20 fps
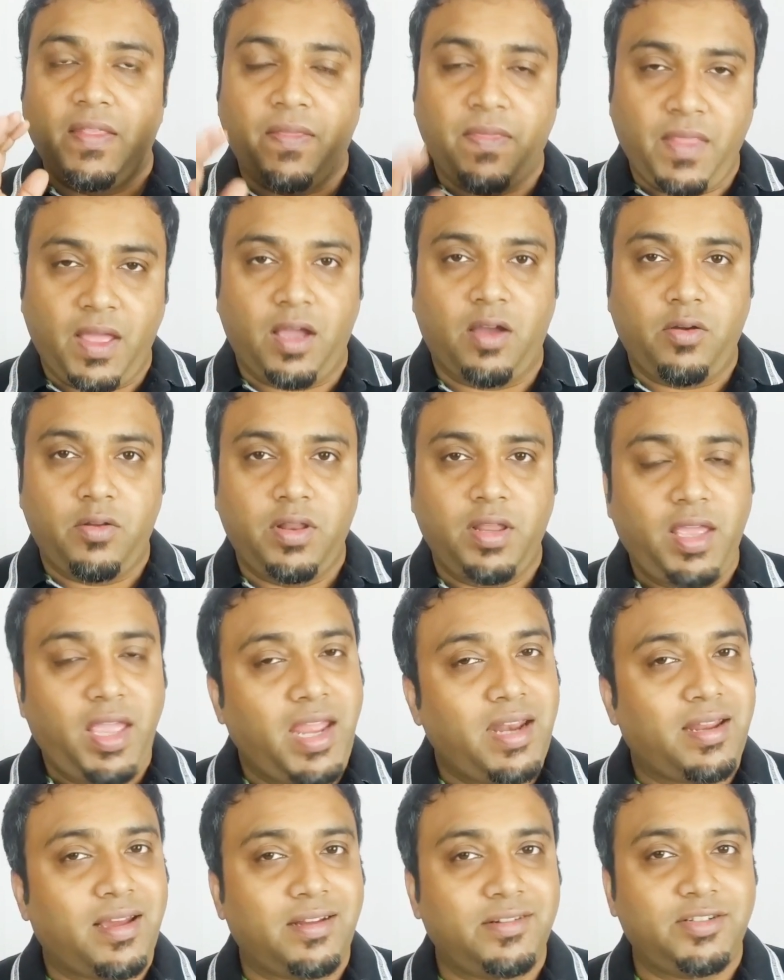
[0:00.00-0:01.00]
Now the
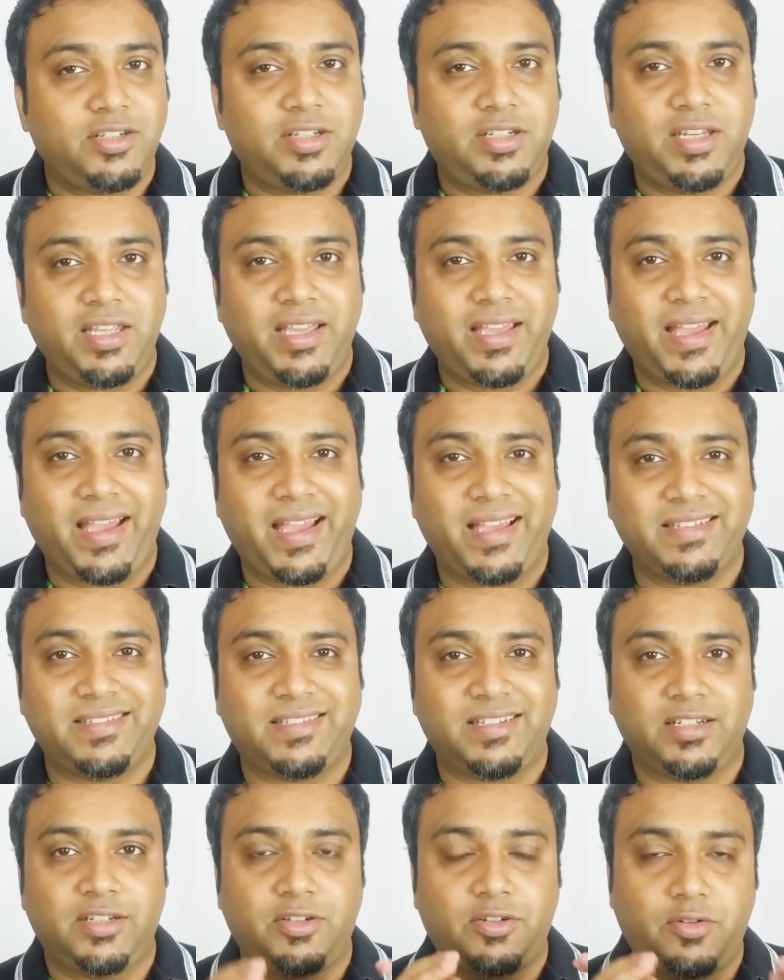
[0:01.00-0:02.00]
800D has
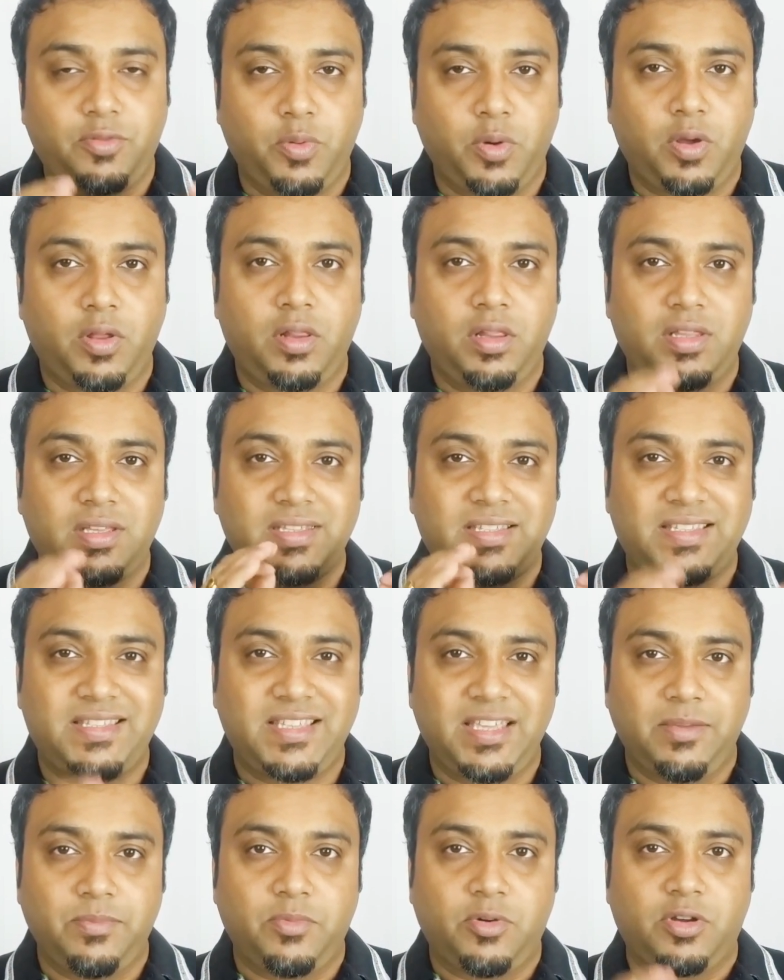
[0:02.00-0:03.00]
the dual
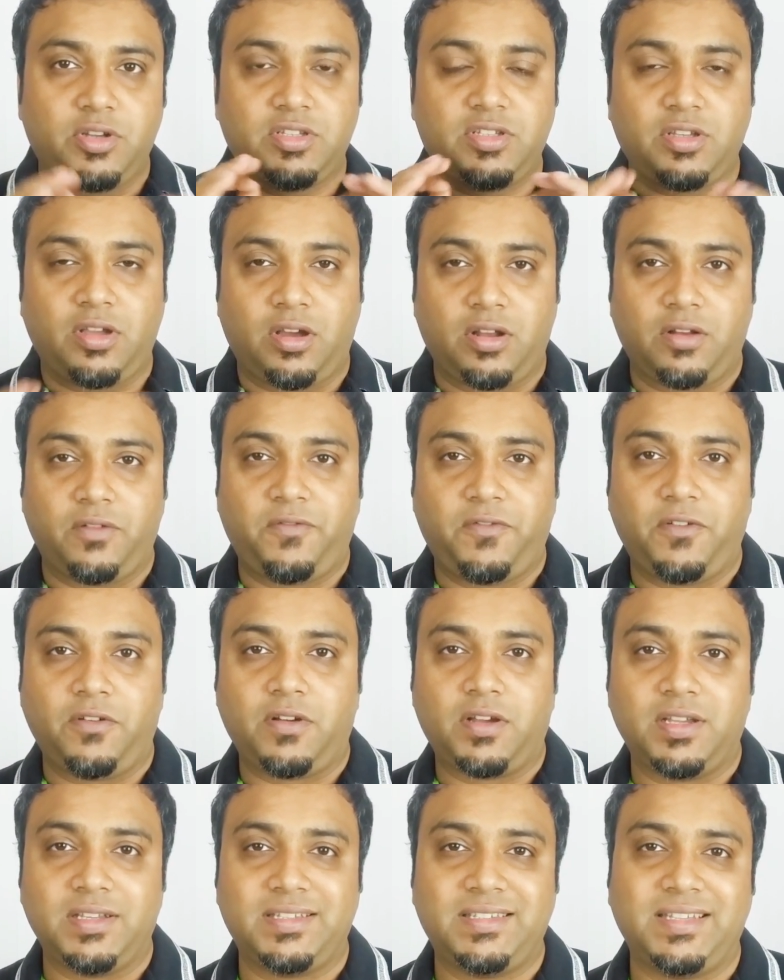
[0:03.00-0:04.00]
CMOS
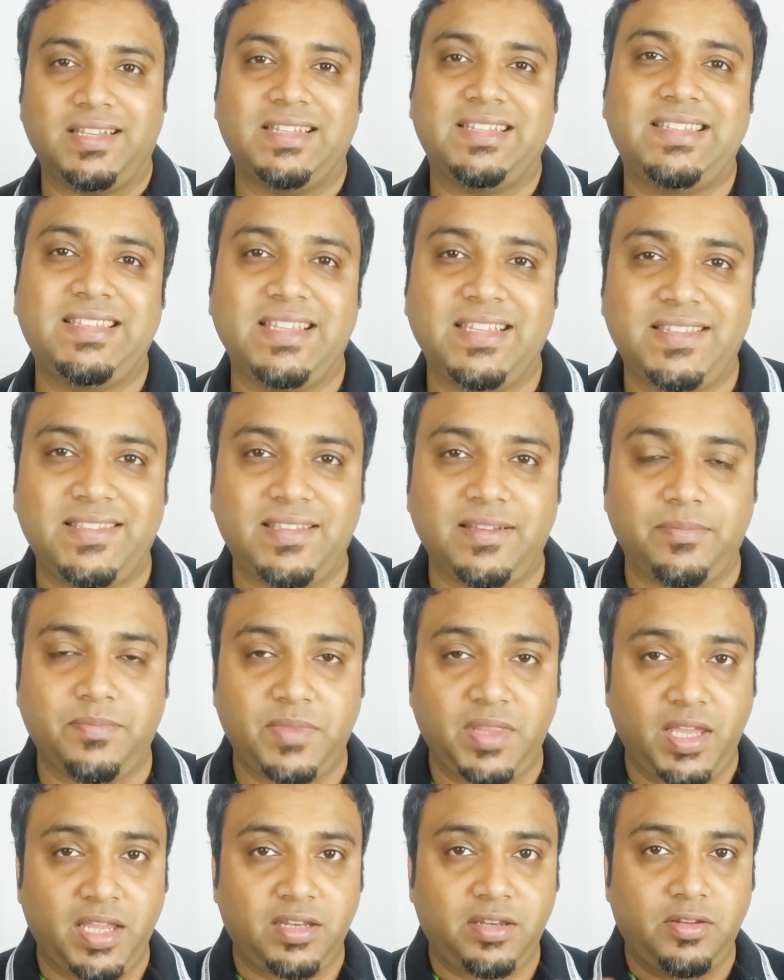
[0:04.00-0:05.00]
autofocus system
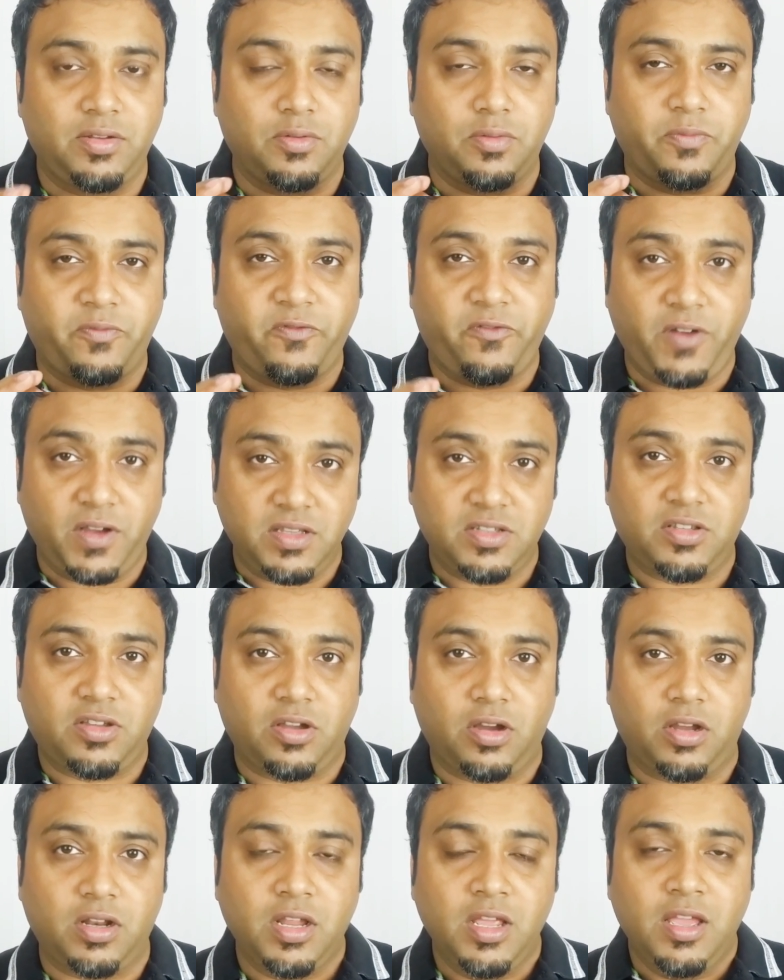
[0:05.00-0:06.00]
that you first
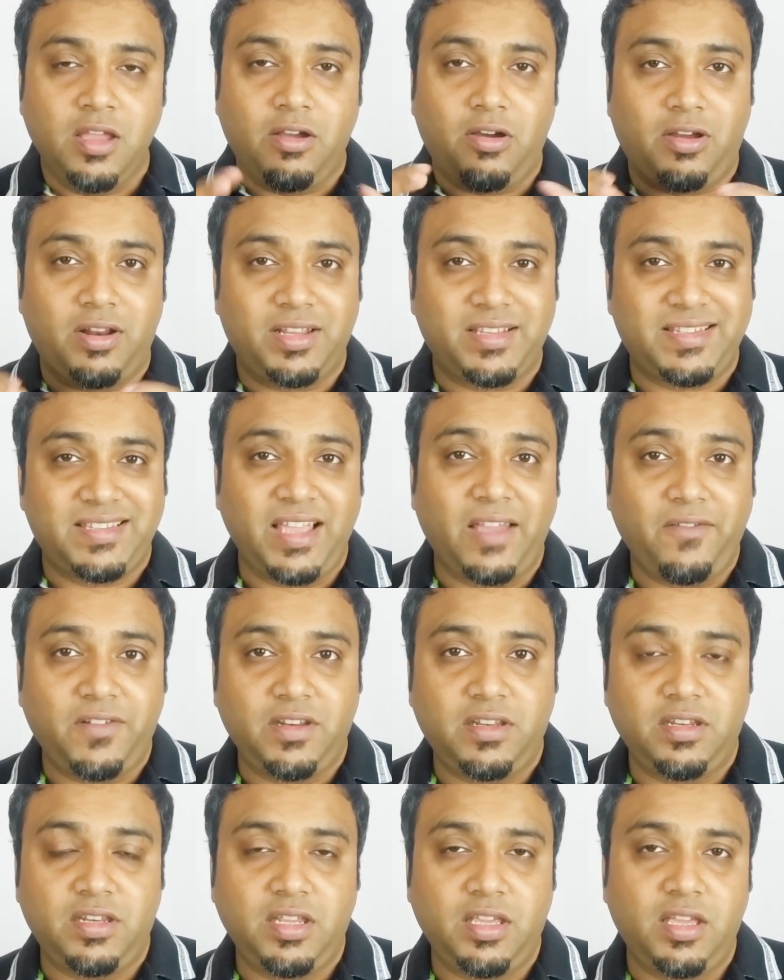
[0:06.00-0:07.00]
got on the
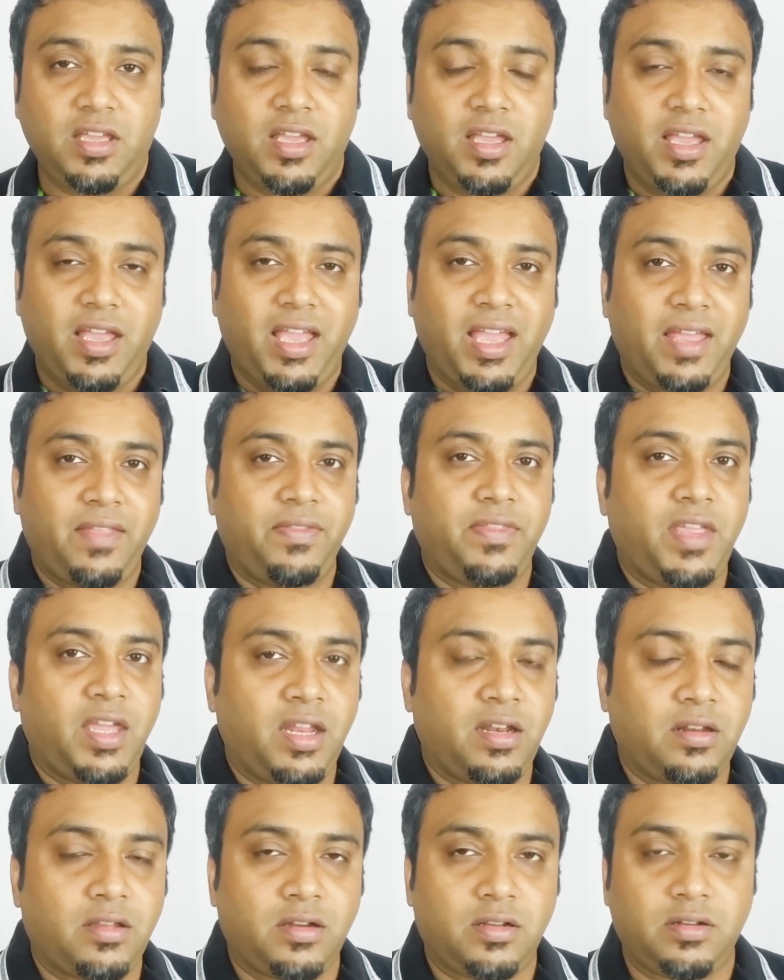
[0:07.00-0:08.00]
70D and
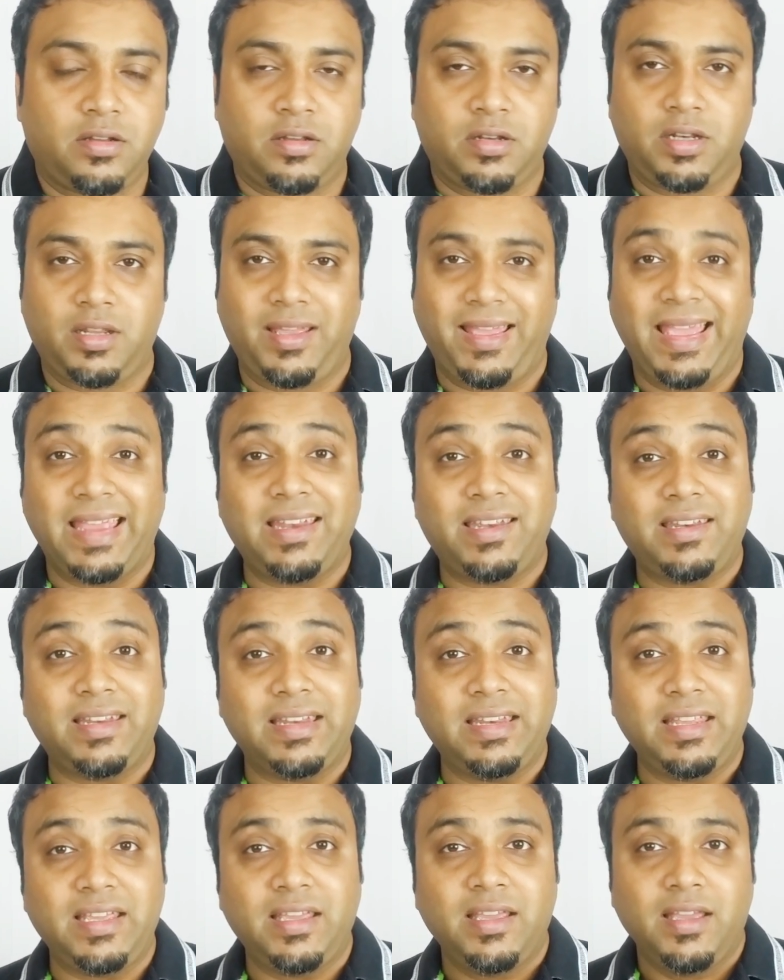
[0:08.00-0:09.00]
then got on the
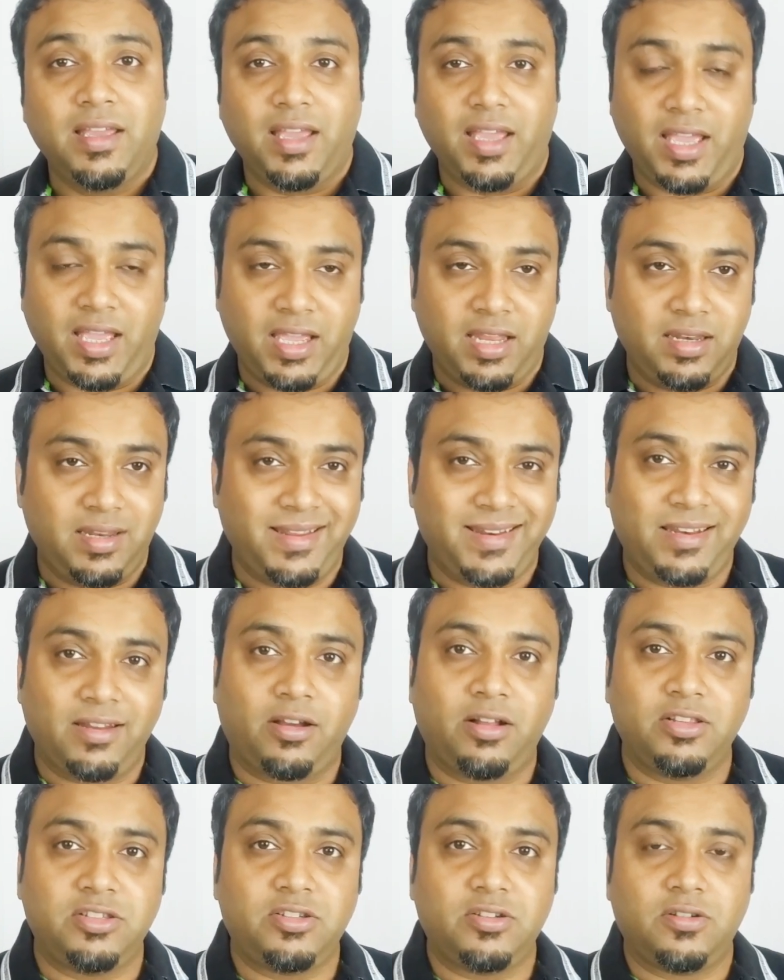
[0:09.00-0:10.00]
80D, and it
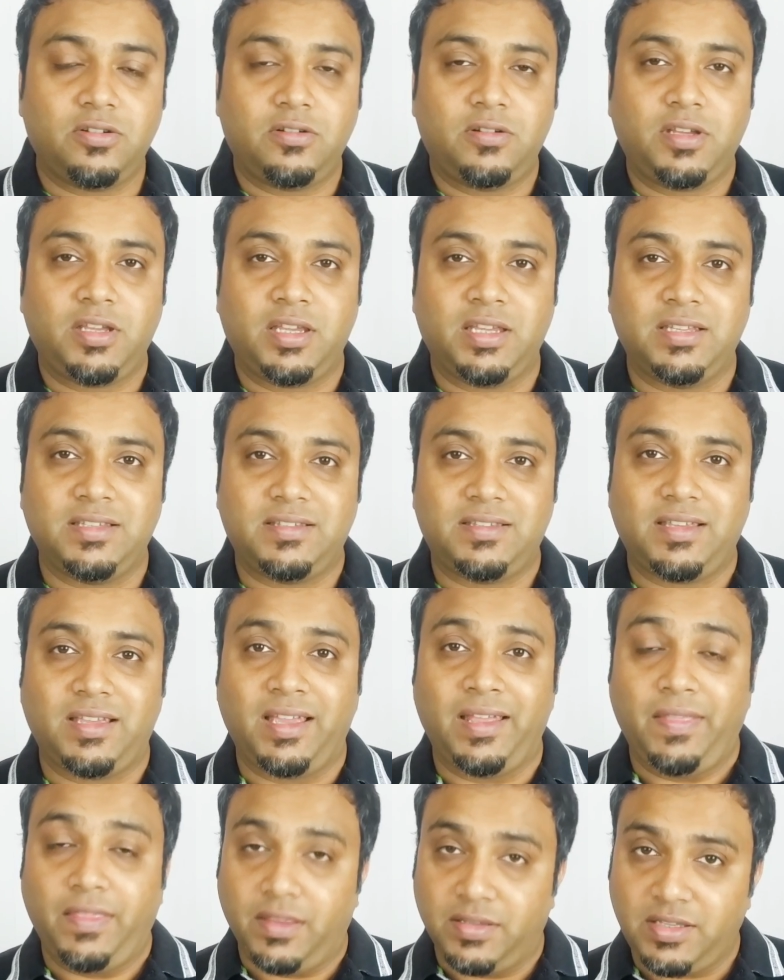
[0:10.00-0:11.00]
also is
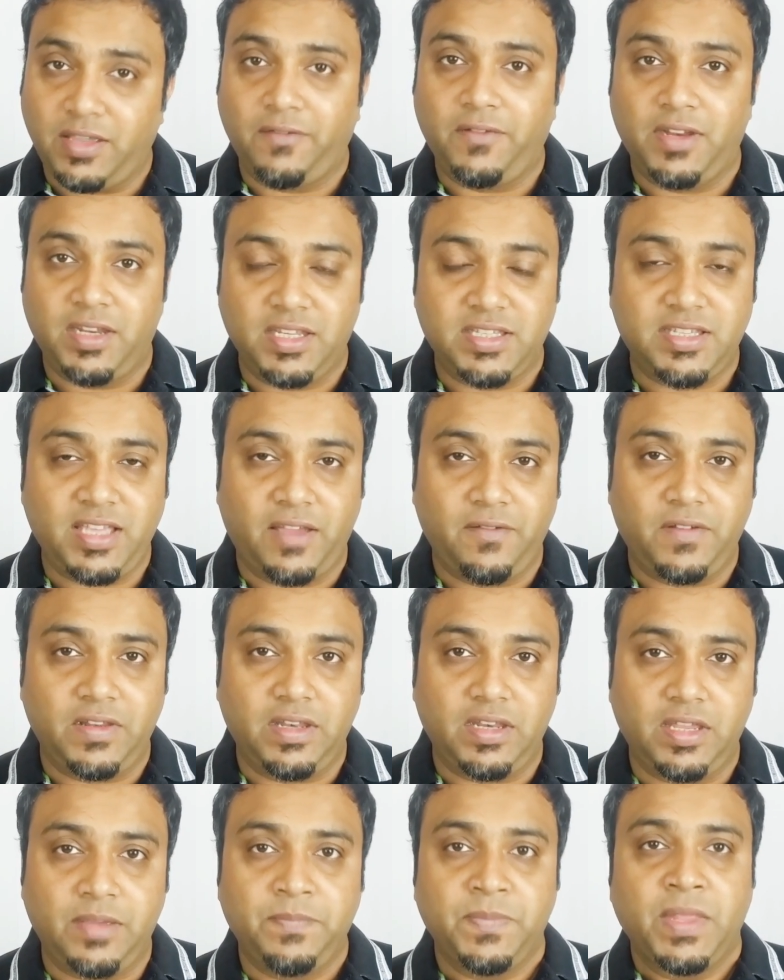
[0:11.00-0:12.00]
in the
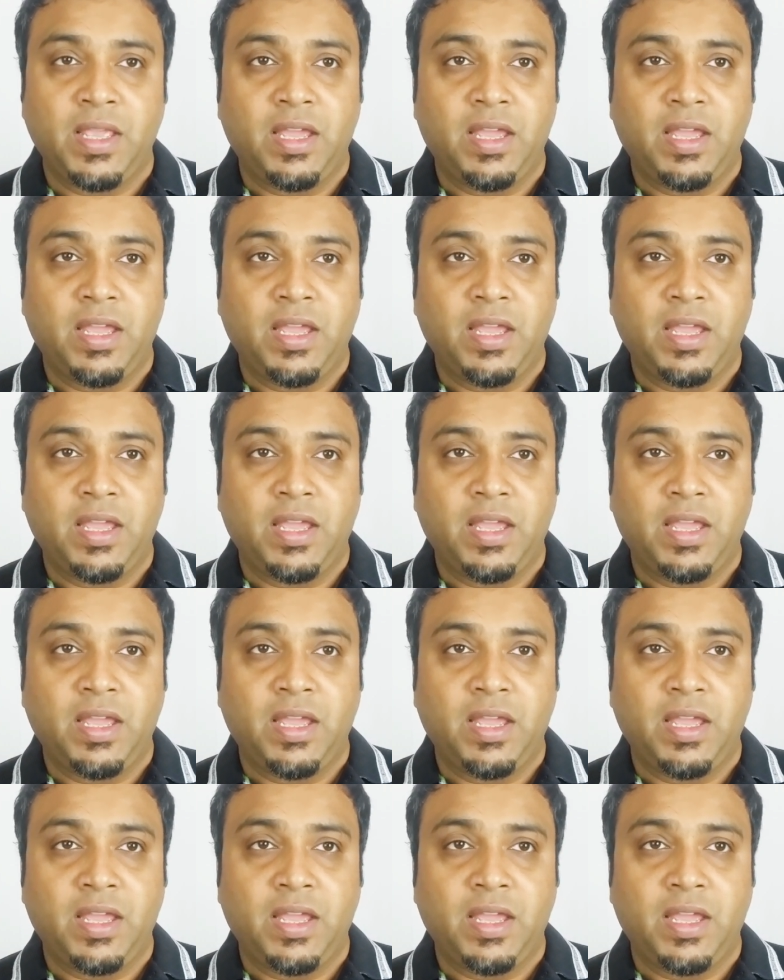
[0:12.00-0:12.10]
77D.